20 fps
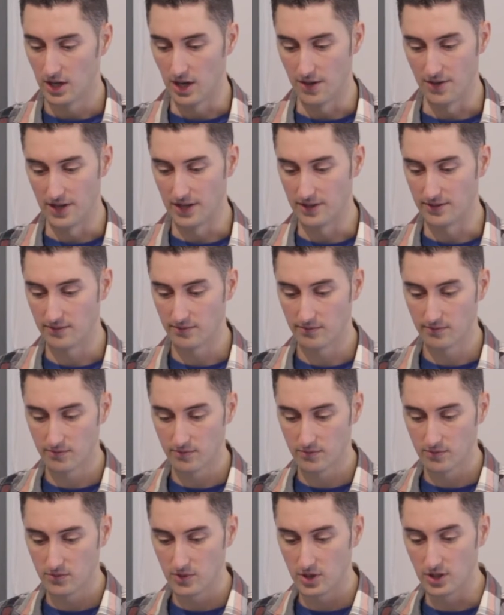And then,
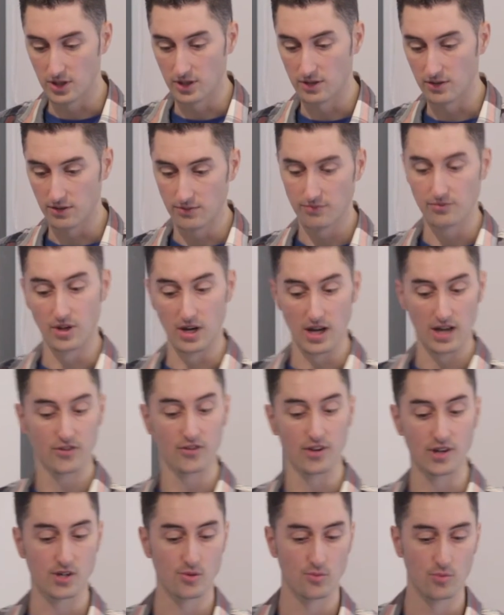the
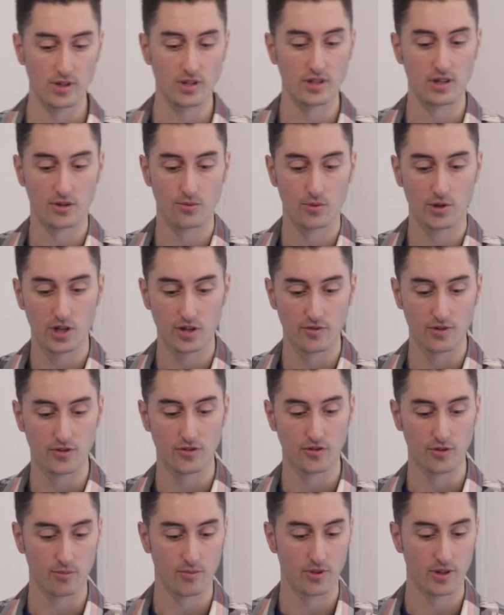last section, we
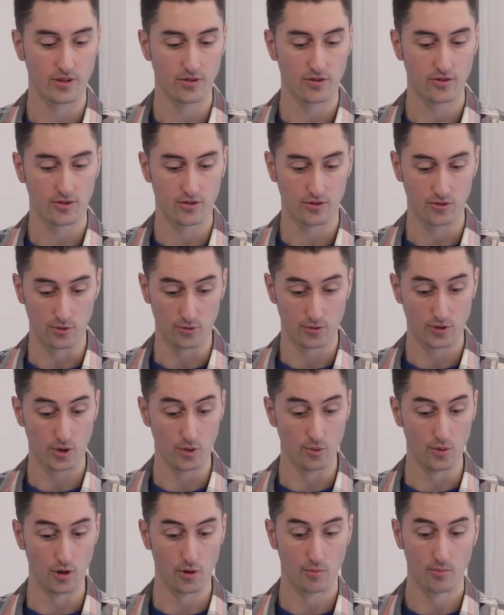covered some things to sort of
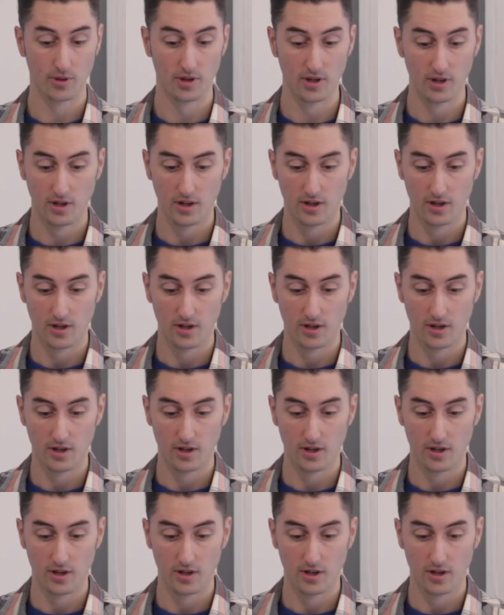tool up